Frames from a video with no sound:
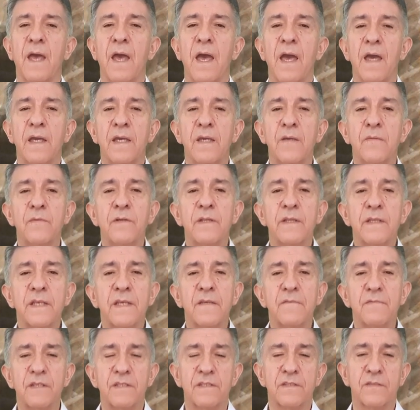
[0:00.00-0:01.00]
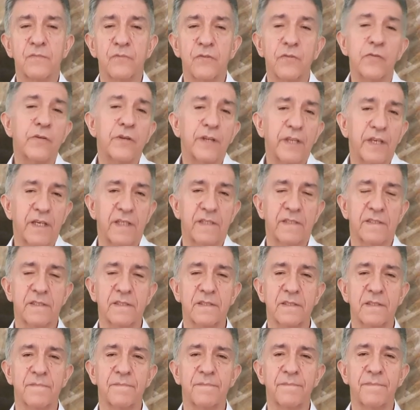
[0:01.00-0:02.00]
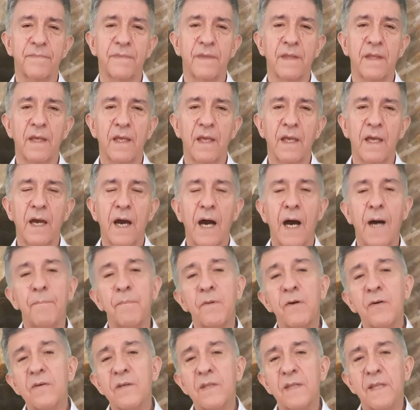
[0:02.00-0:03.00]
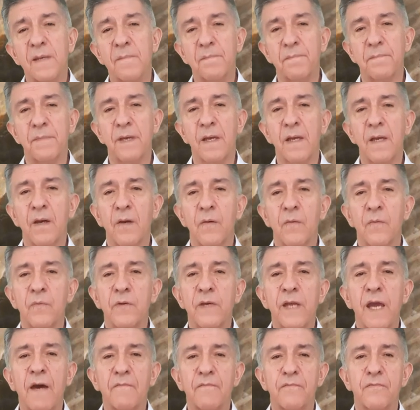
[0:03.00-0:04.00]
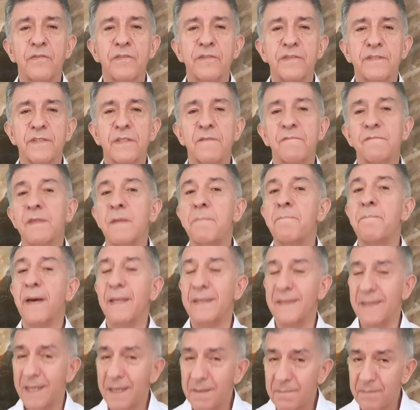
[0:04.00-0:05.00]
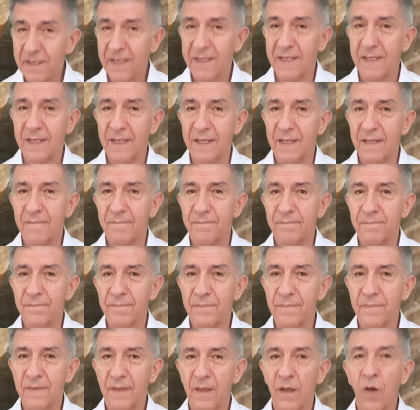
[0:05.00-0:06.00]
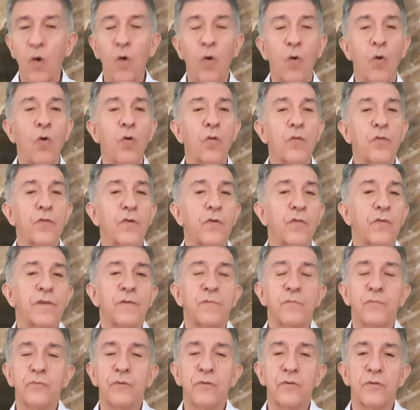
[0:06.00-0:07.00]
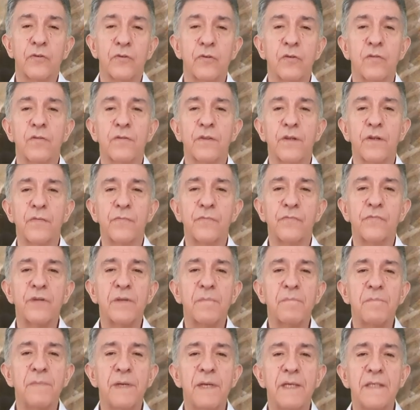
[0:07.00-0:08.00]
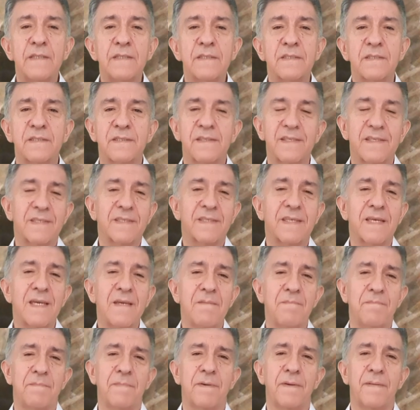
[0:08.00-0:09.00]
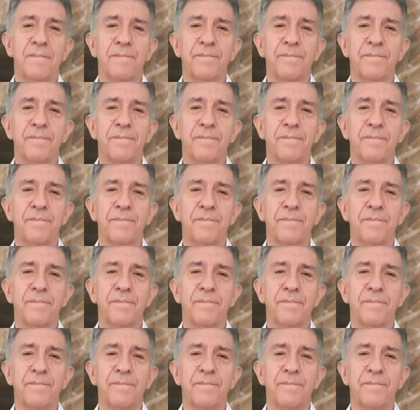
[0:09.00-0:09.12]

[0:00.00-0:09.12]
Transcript: He will give us warnings. Among them, we have received the pandemic, although the world remains the same.